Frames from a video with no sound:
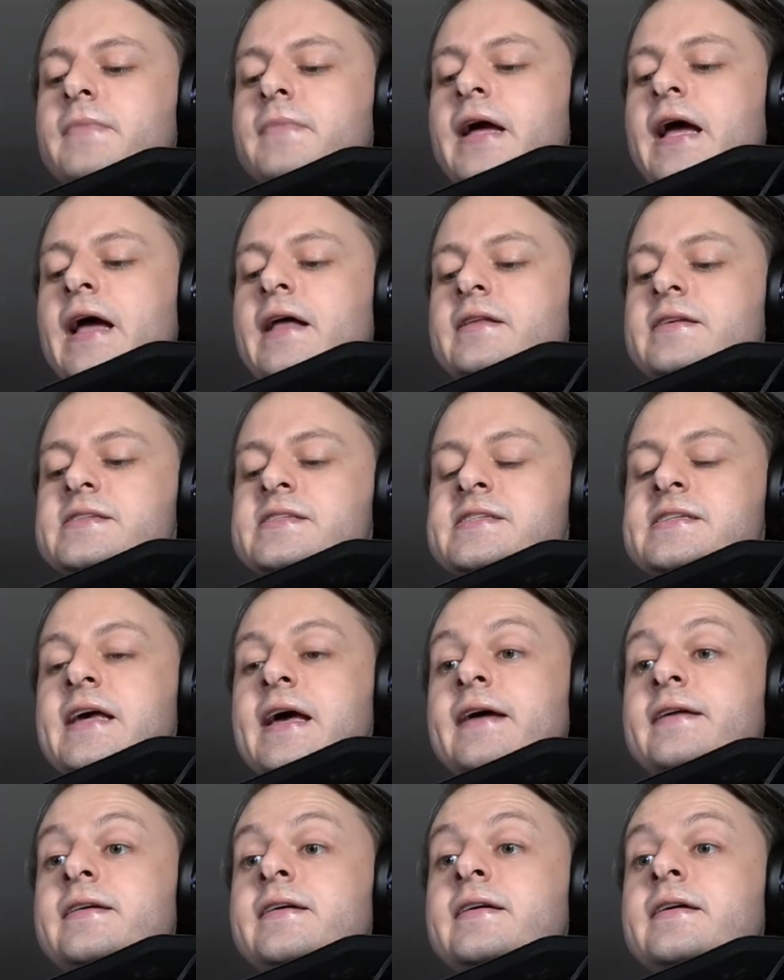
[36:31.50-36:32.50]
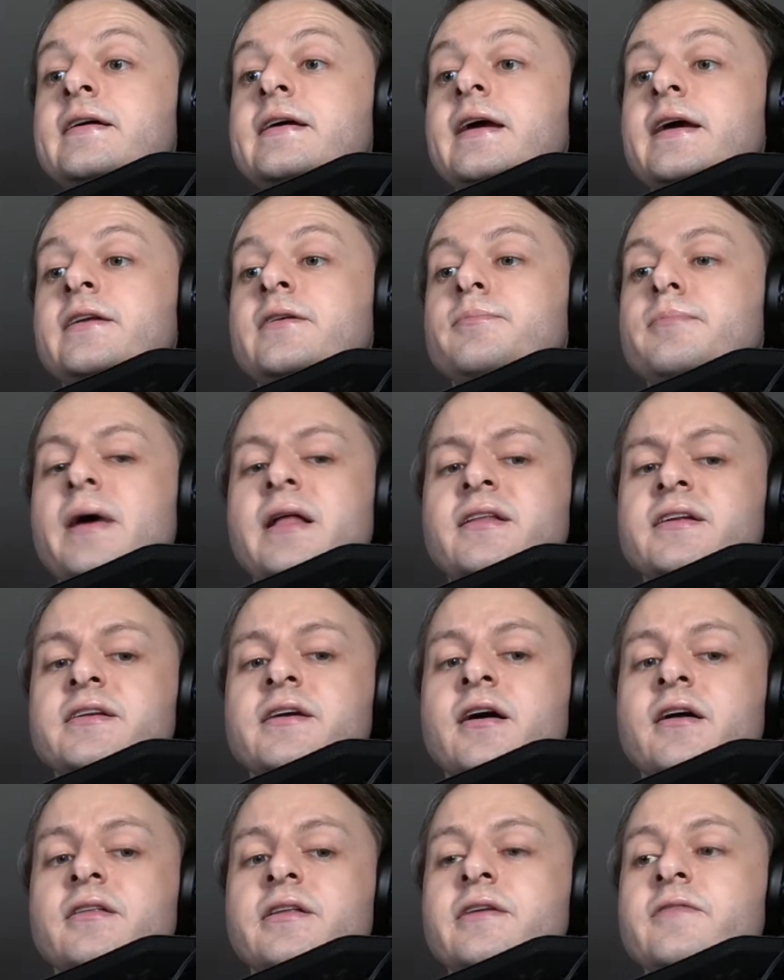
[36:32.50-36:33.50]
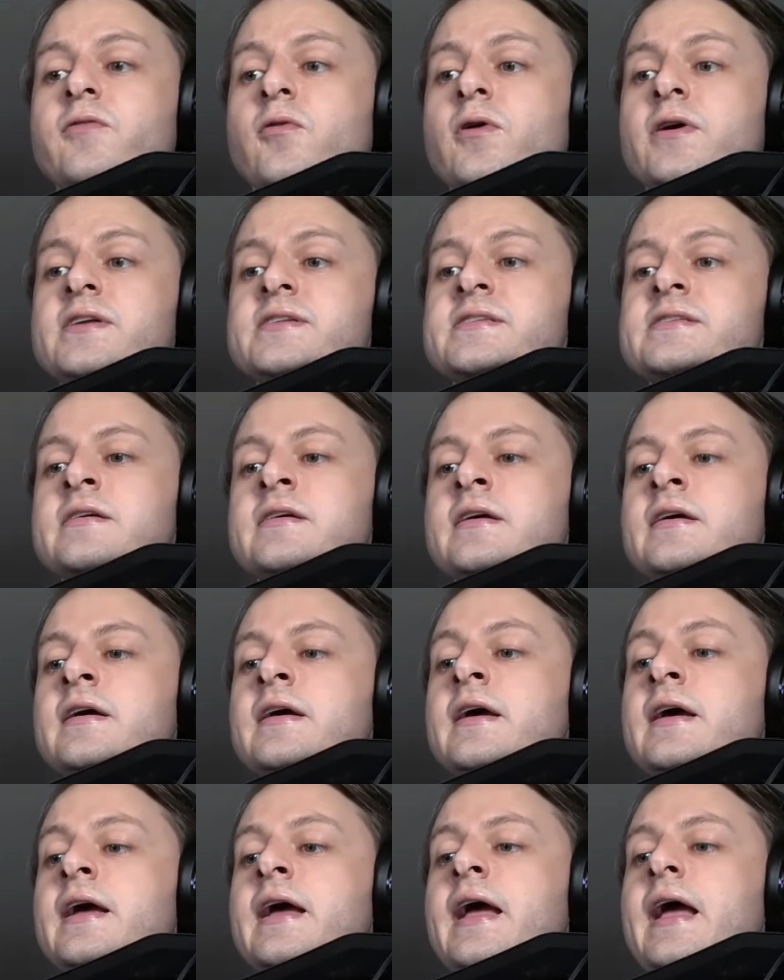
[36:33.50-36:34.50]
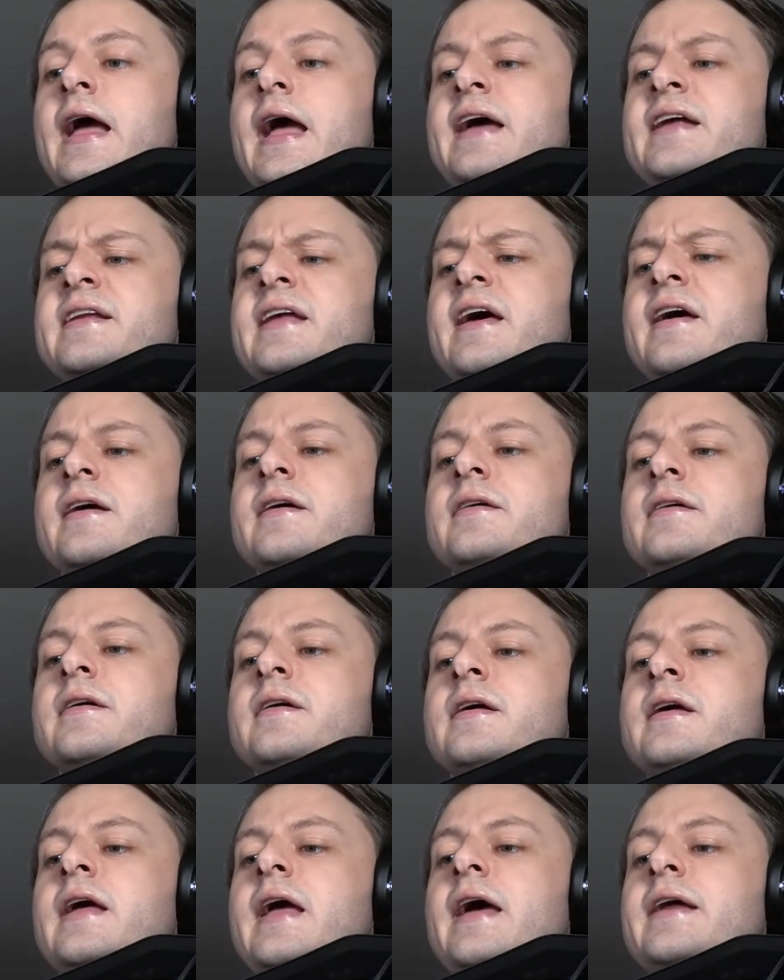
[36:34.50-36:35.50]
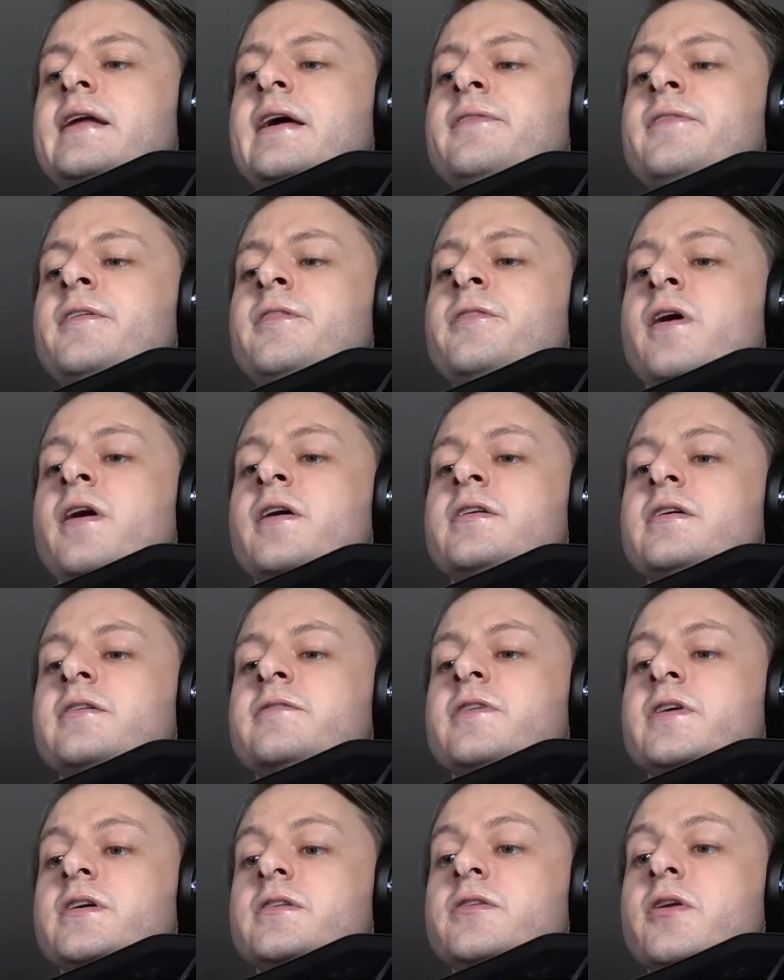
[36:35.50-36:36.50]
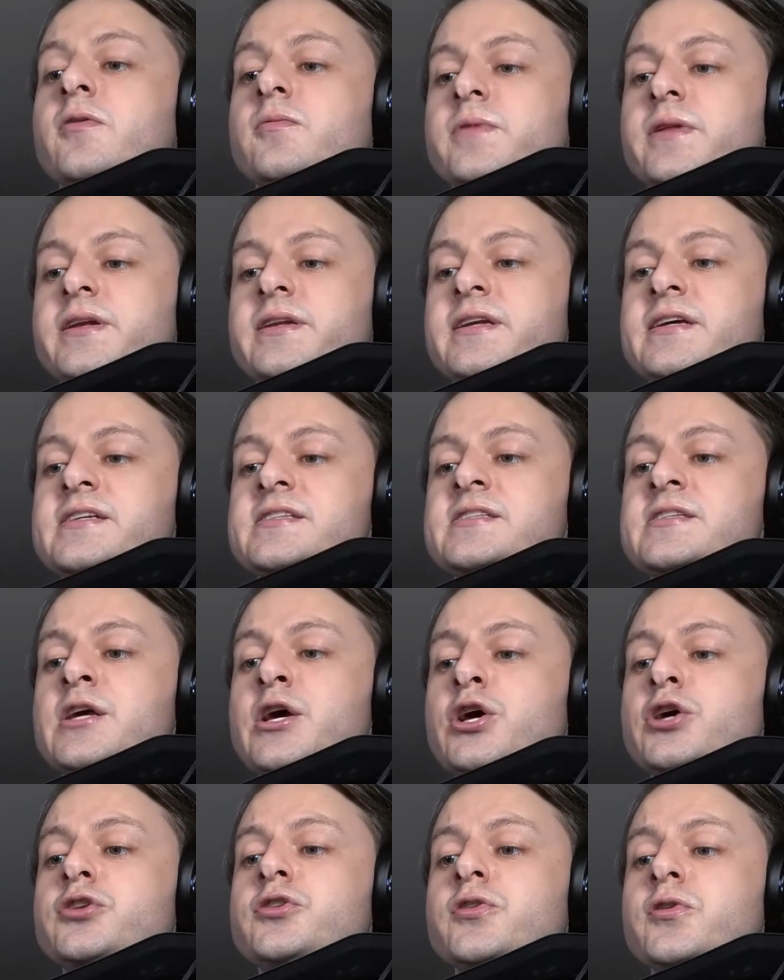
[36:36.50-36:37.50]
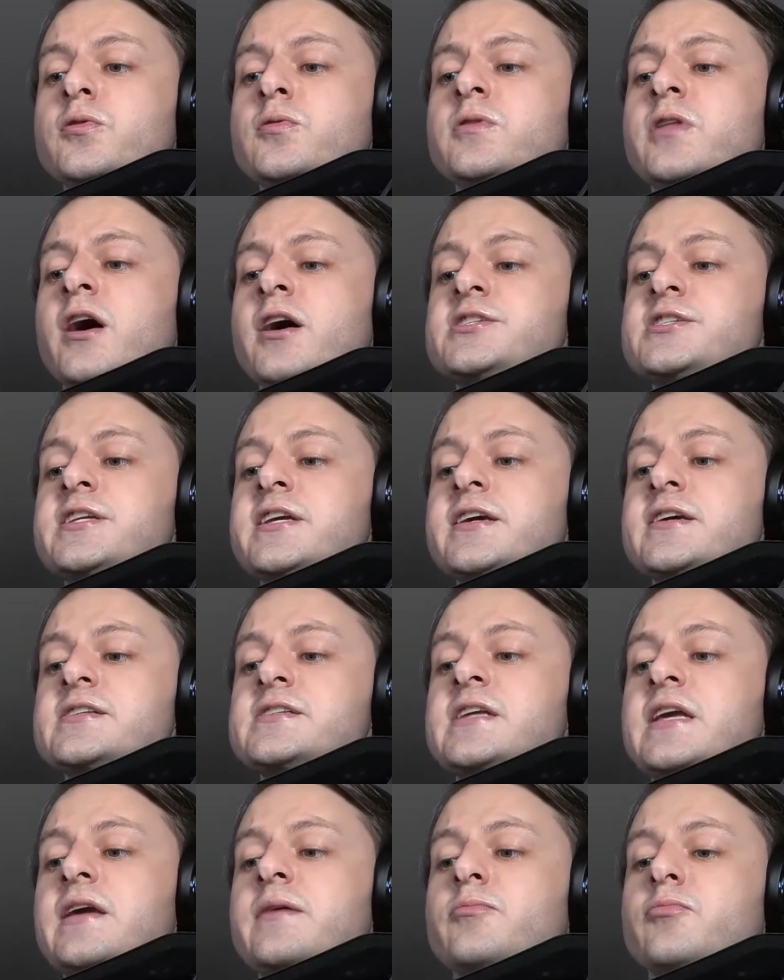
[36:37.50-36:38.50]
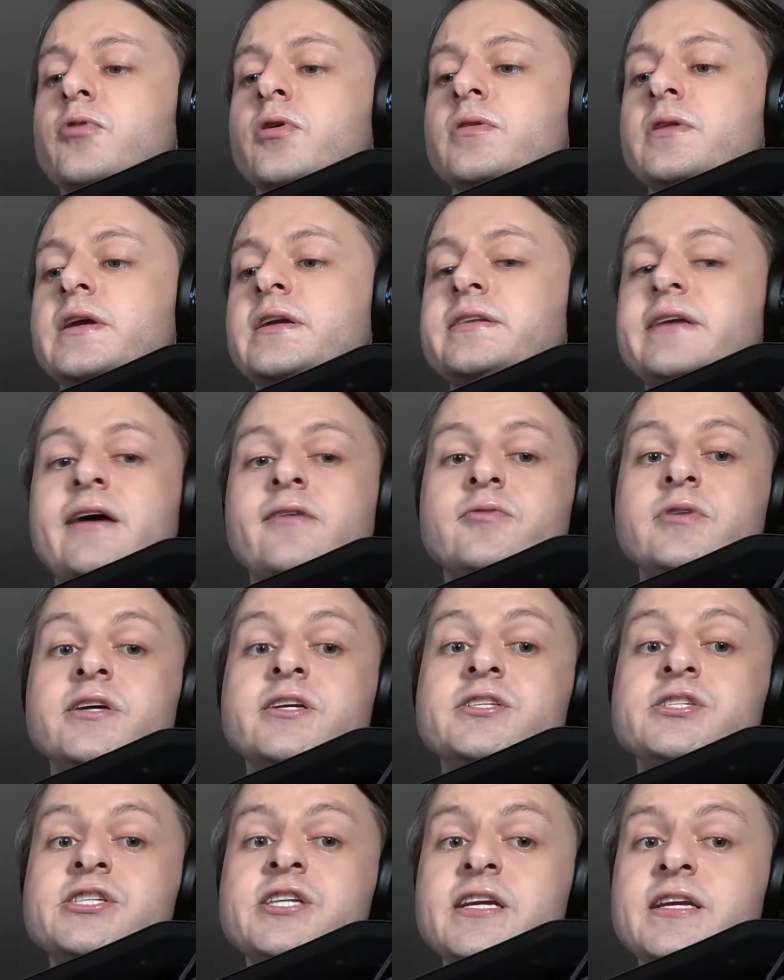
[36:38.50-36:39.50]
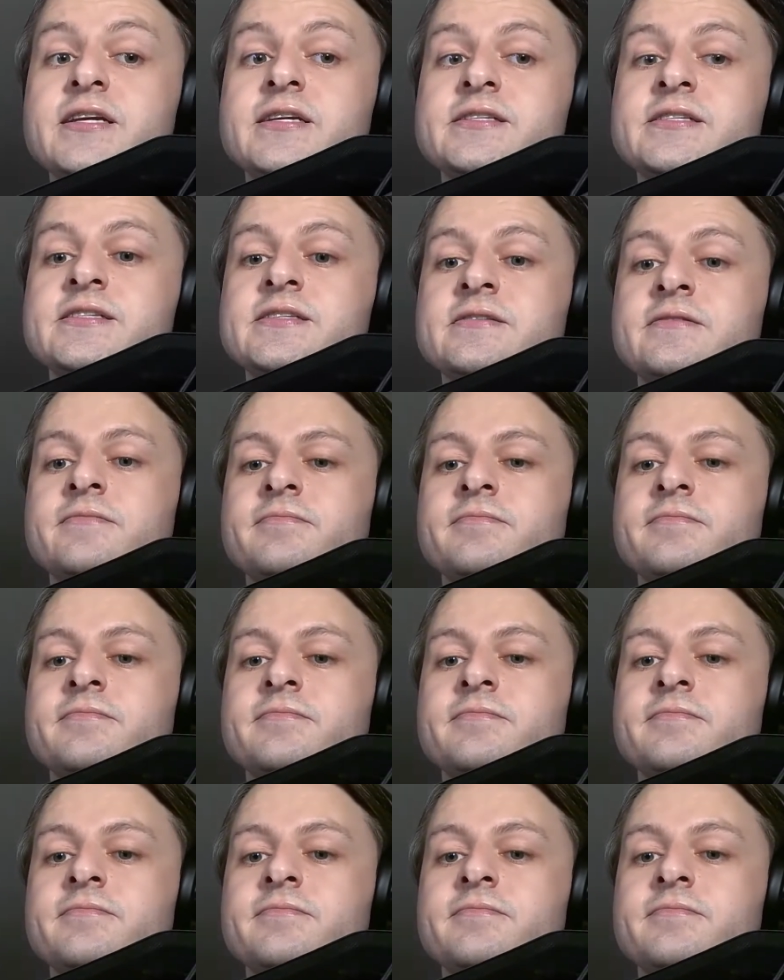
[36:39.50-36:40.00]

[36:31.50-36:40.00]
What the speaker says: Alice said in a melancholy voice. And at the thought of her loneliness, two large tears came rolling down her cheeks.